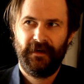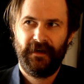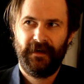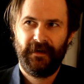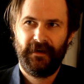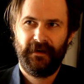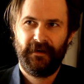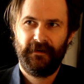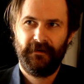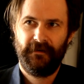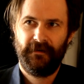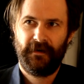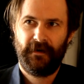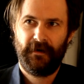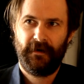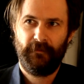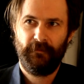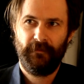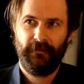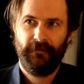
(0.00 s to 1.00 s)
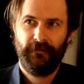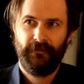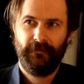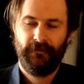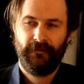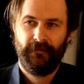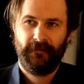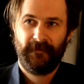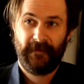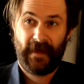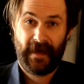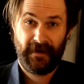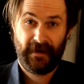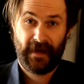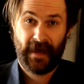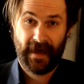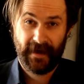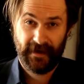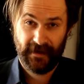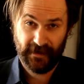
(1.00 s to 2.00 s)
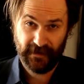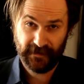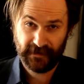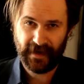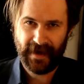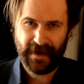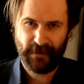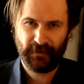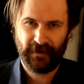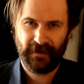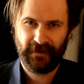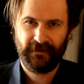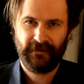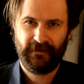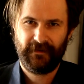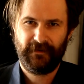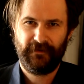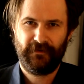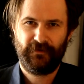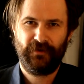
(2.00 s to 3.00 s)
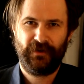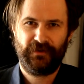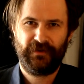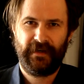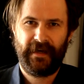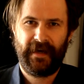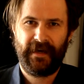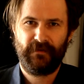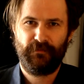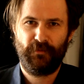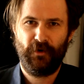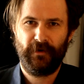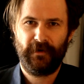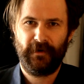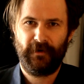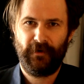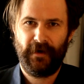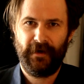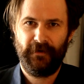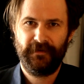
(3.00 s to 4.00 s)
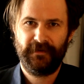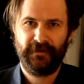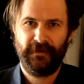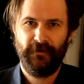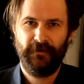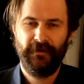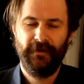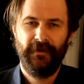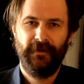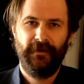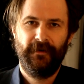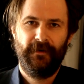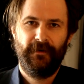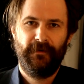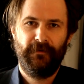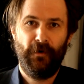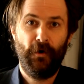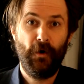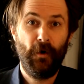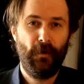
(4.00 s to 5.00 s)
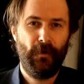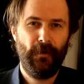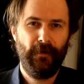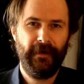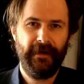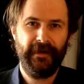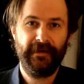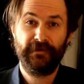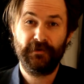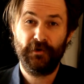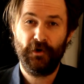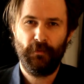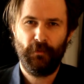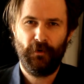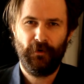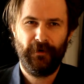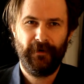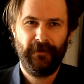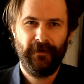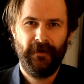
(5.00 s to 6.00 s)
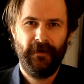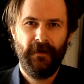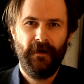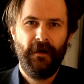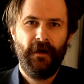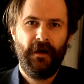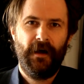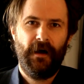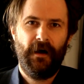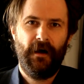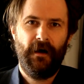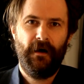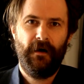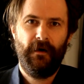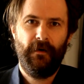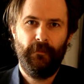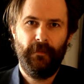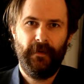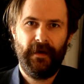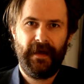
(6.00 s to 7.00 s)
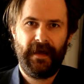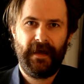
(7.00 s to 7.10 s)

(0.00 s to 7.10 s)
and um, that ha- is happening. Construction has broken ground, so the hole is no more. Um,